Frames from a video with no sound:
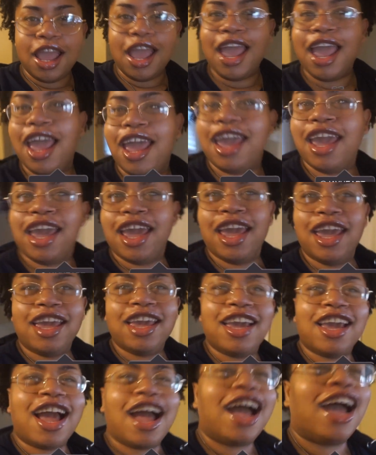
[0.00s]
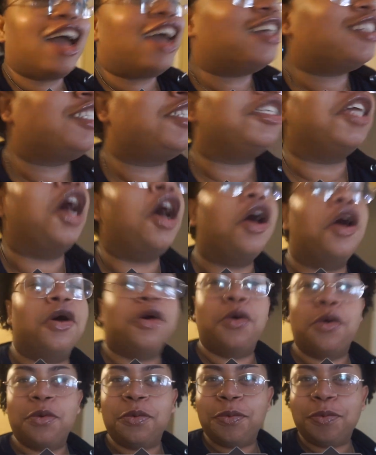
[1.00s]
Hey guys,
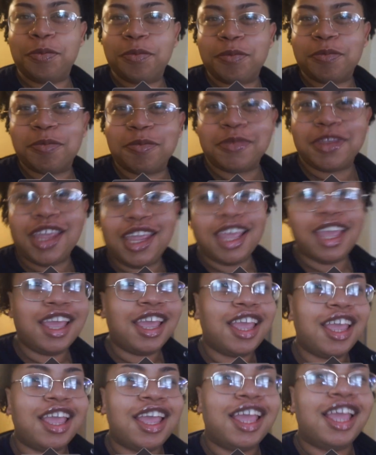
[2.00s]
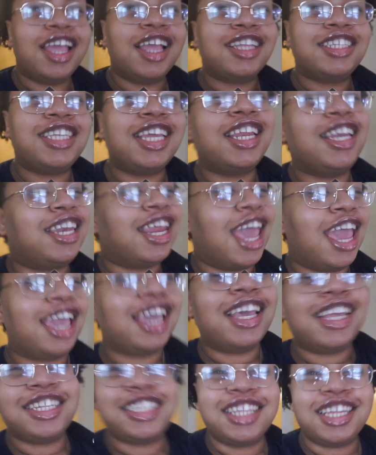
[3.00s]
so
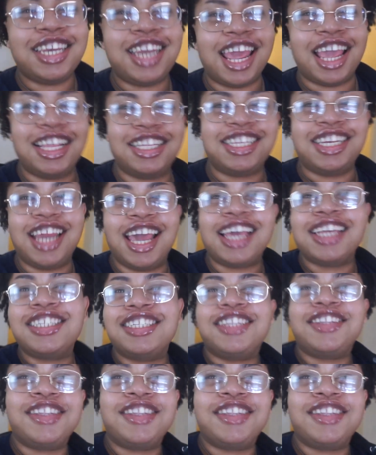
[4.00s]
today is the day. Today is